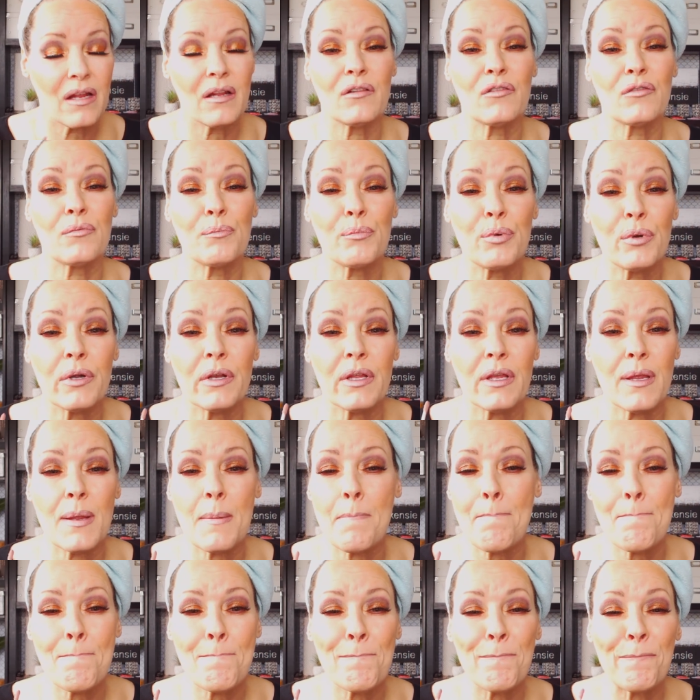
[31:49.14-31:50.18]
It's
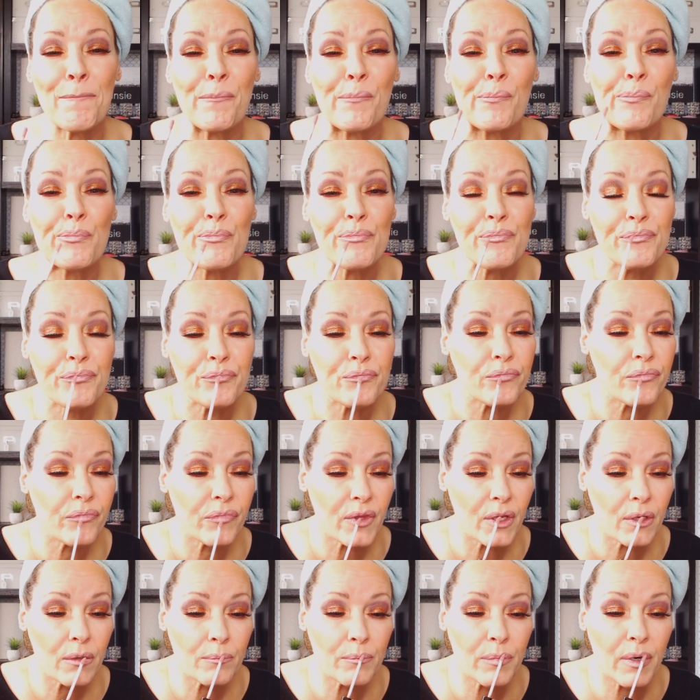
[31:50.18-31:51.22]
pretty,
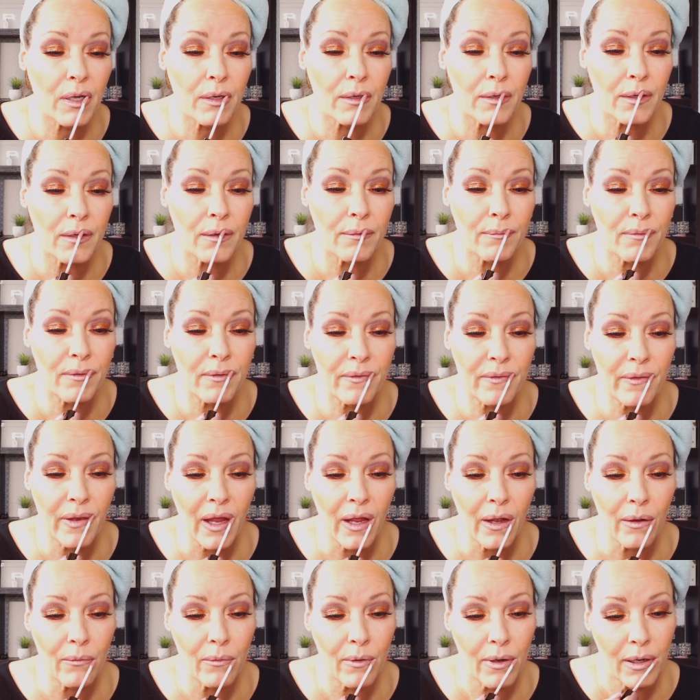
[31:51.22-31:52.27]
but it was
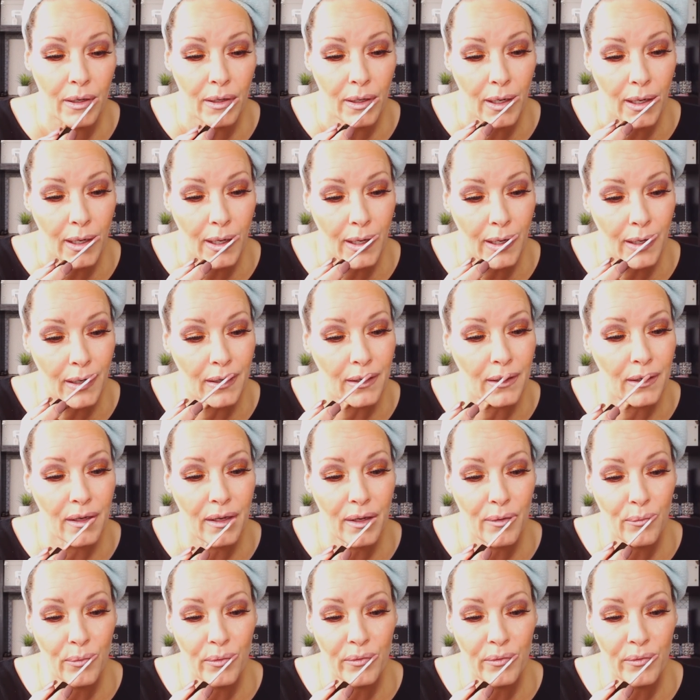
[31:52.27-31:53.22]
not what I